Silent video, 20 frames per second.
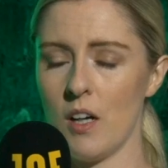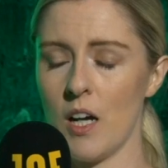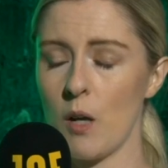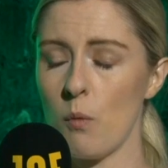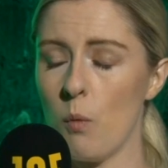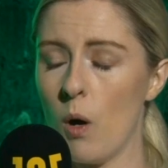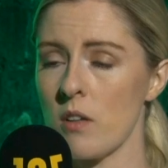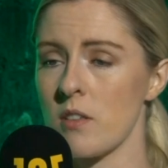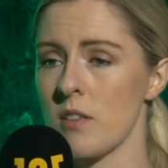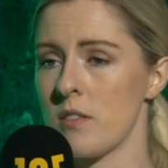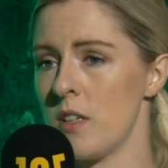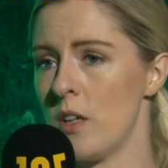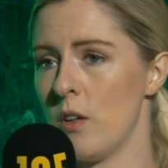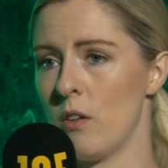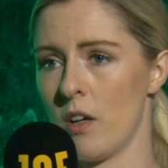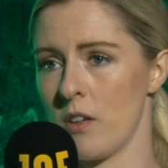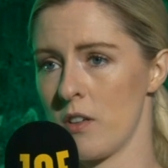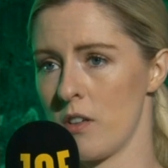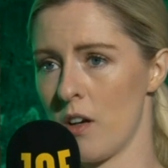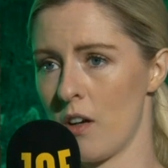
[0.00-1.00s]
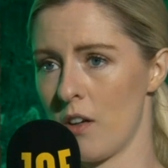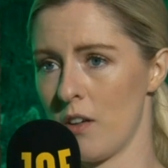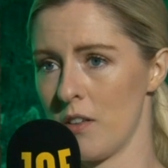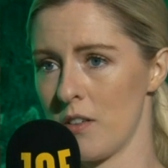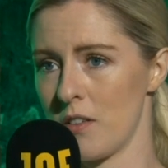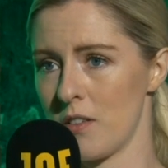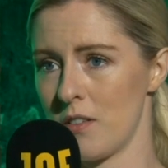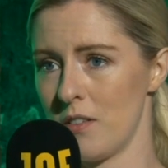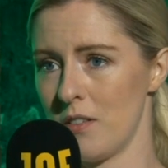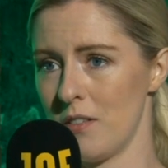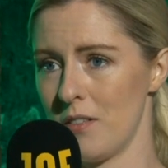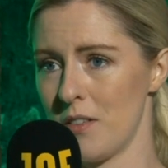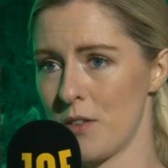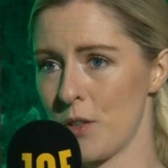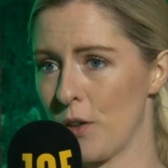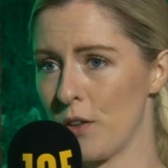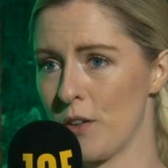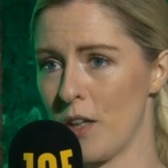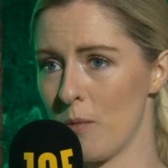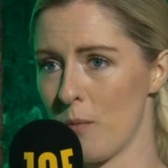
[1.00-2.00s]
I want to see United Ireland
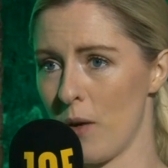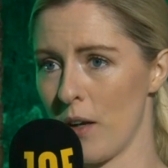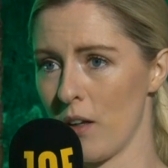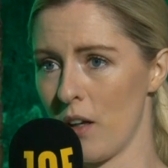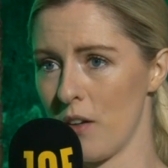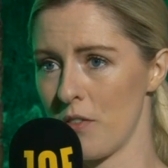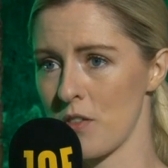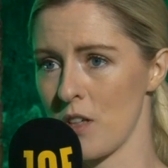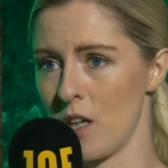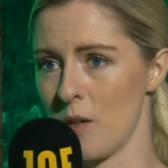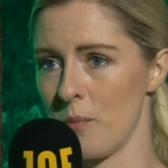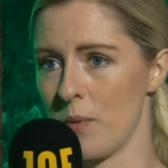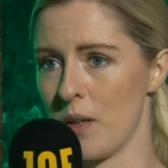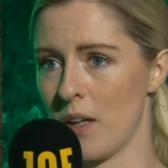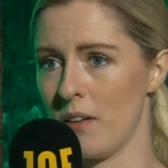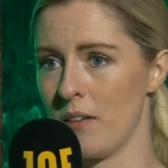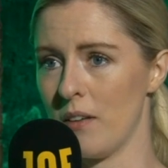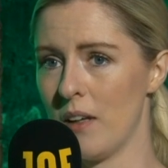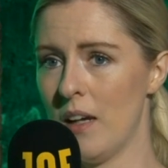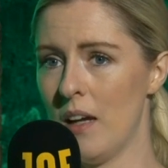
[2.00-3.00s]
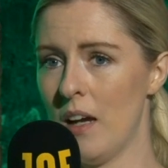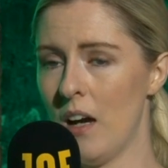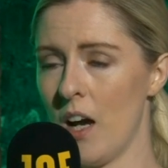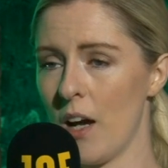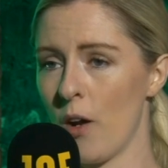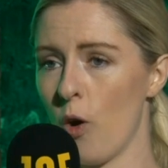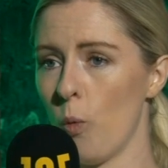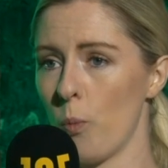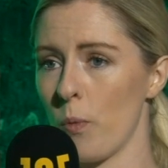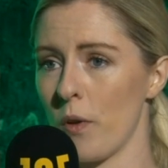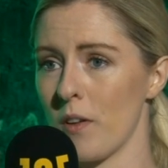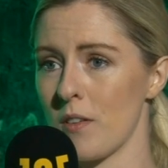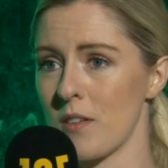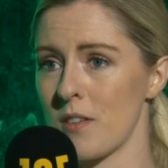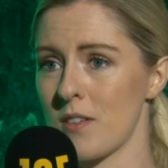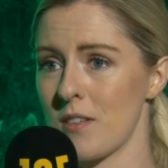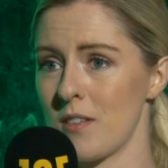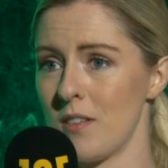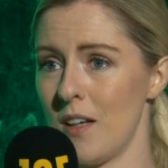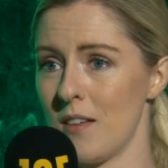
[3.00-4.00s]
certainly mm. in my lifetime, and I hope that
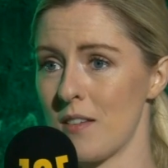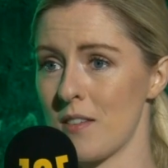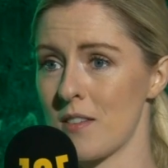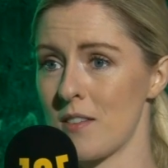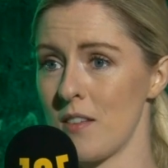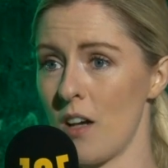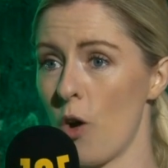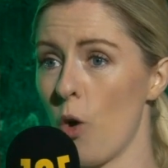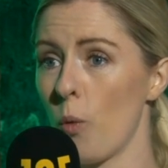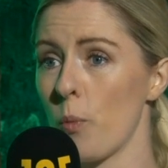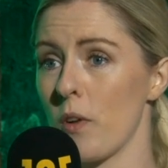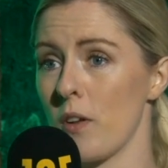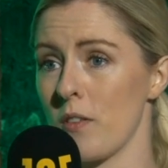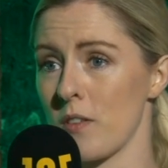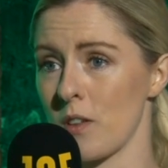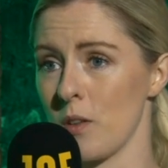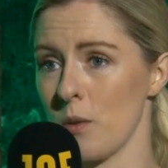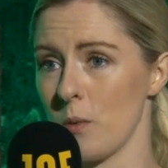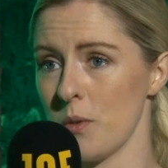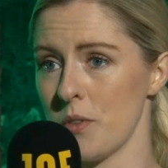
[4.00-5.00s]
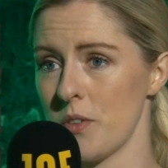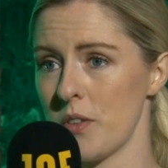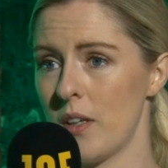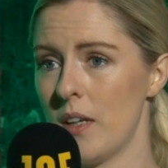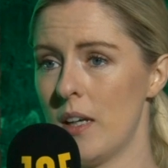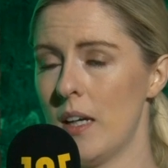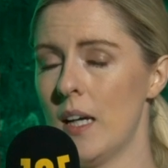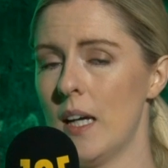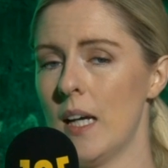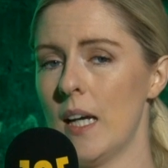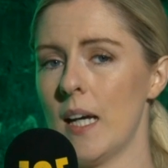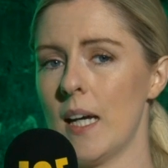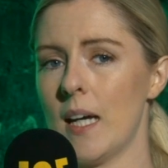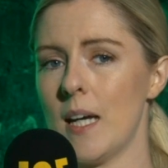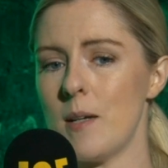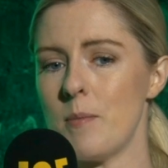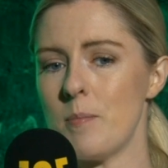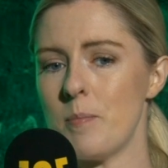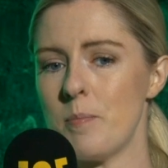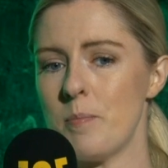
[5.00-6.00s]
it's it's I hope that it's close.
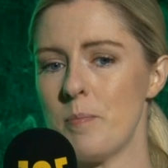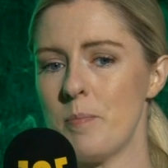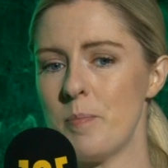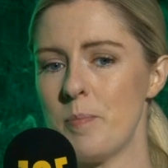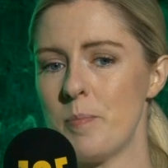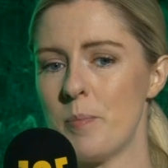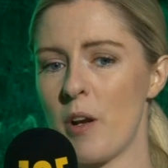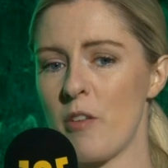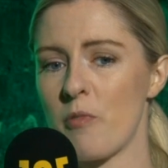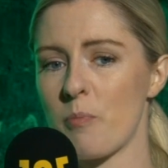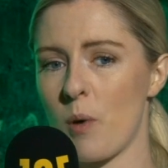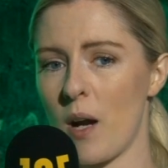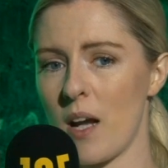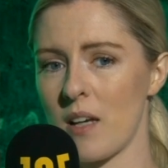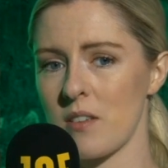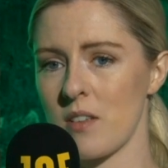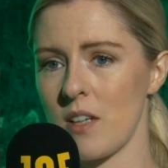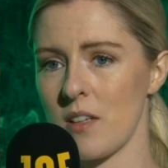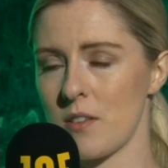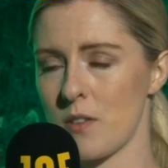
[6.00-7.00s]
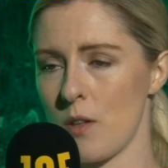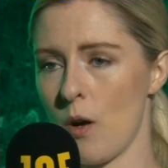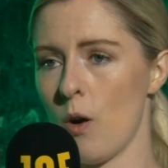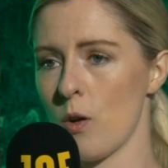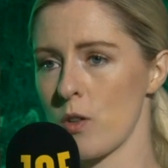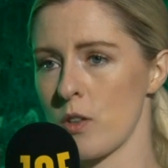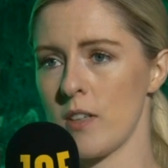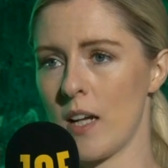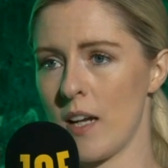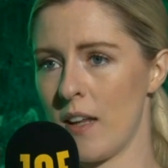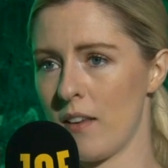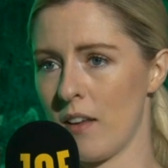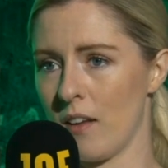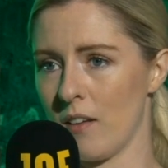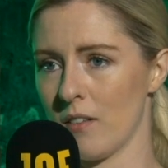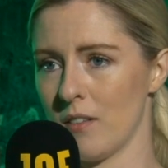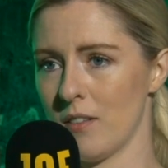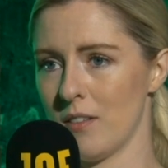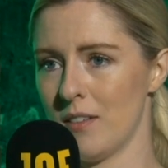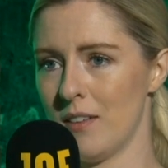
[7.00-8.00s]
Um, but if Brexit has taught us
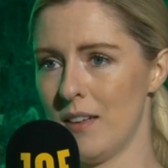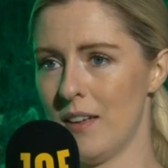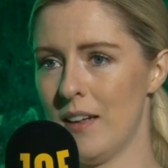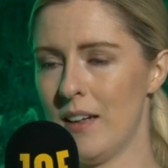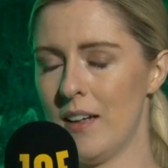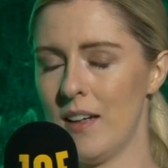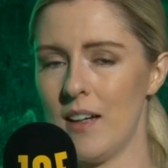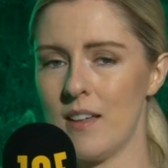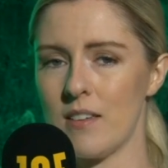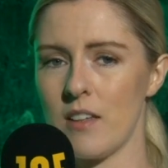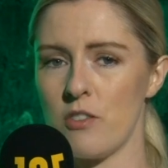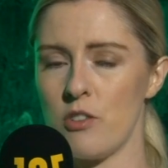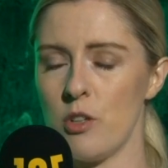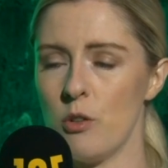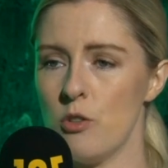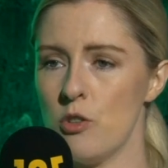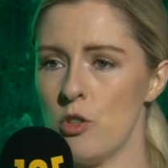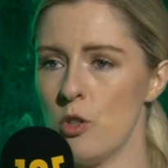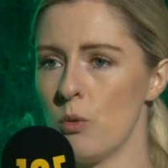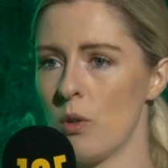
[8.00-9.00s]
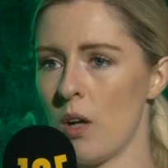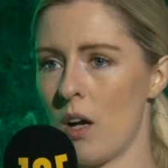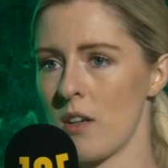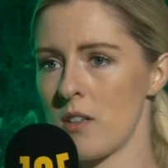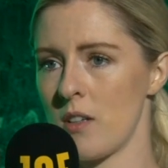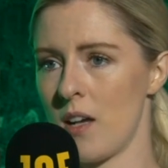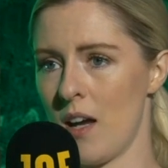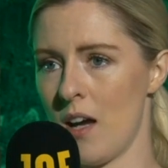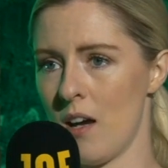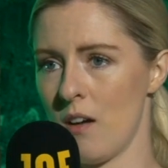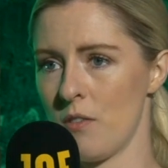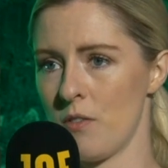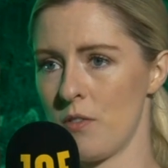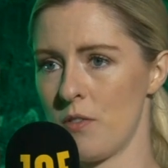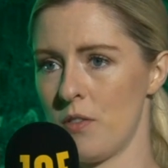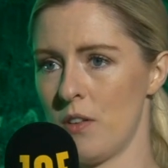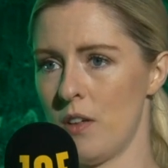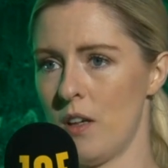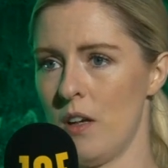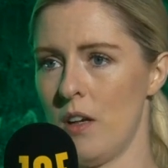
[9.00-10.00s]
anything, it's that you do not
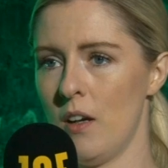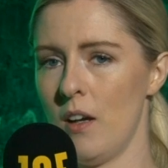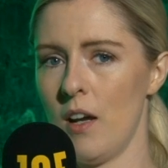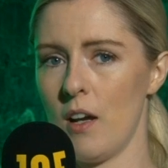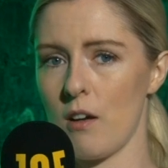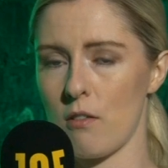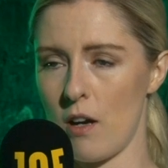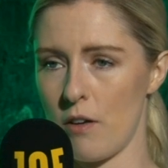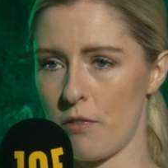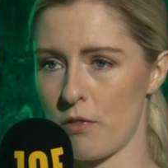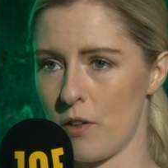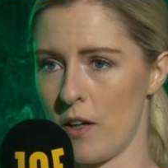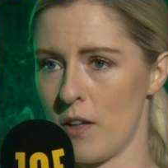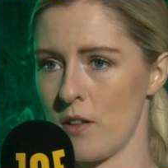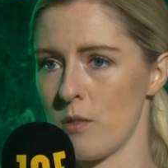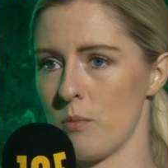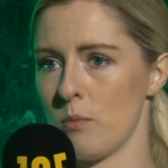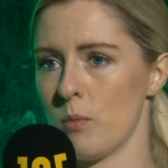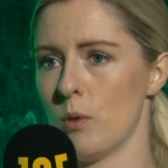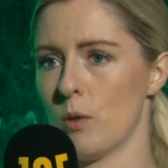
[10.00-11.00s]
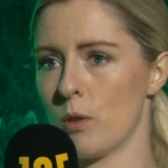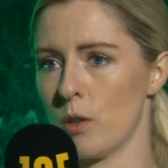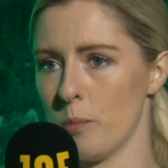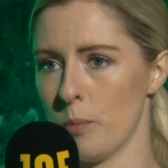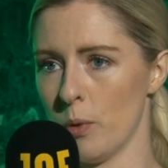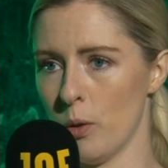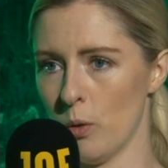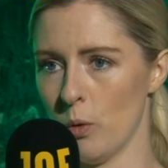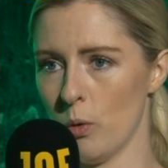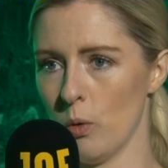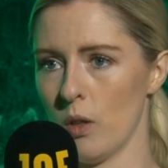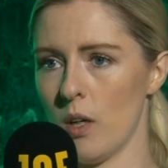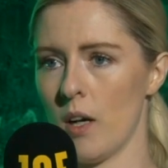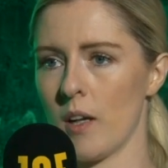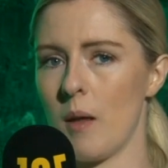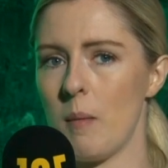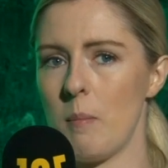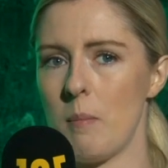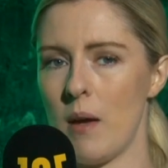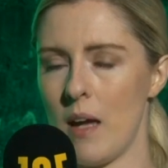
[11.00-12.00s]
have a referendum or a poll mm.
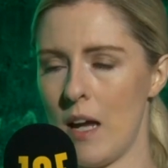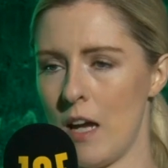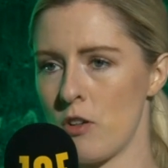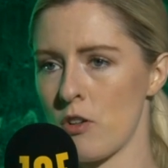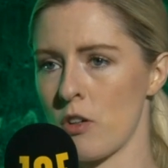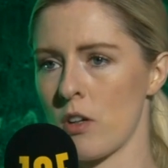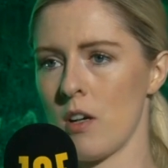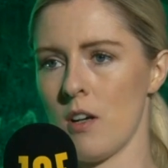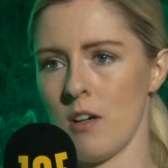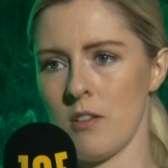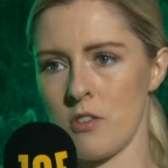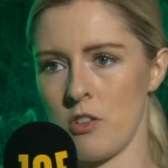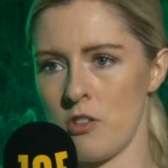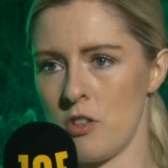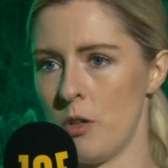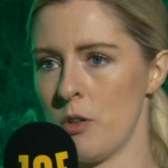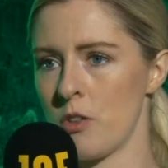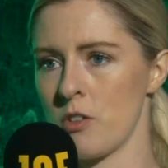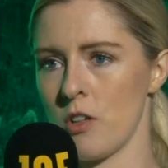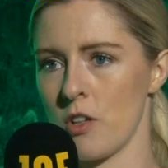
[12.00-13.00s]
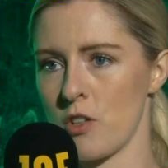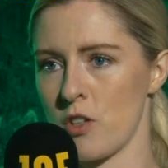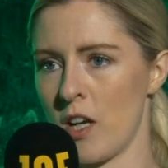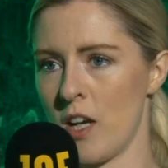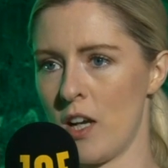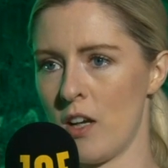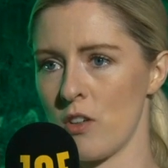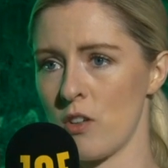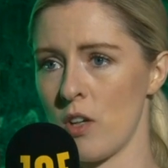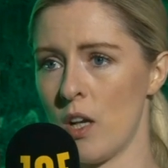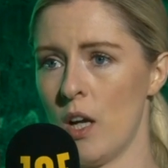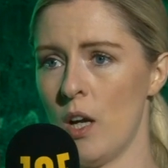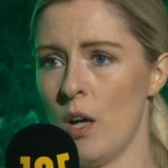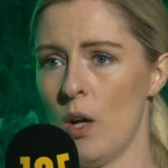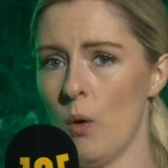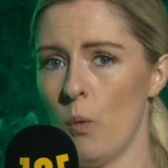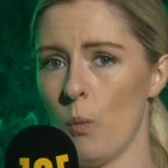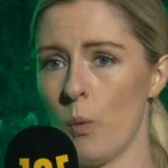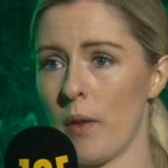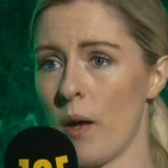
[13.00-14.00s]
on a major constitutional change
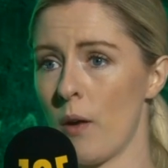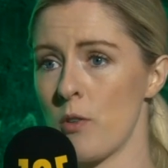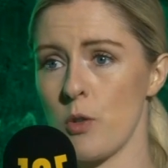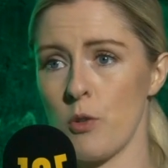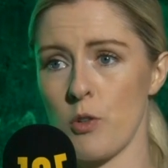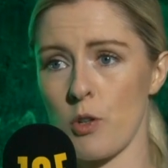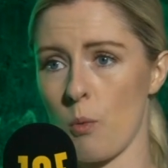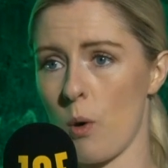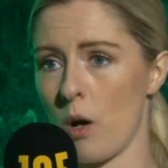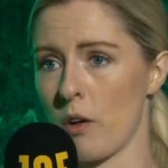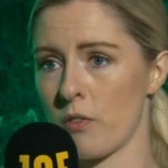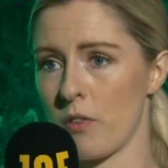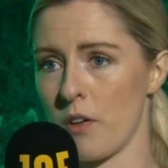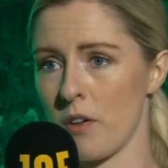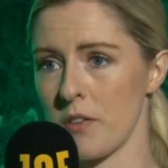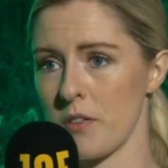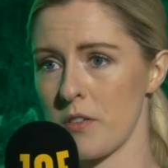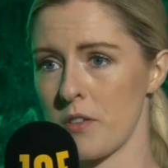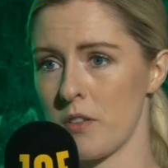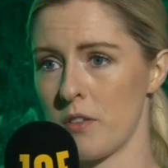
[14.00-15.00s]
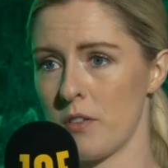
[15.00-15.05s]
without doing your work first.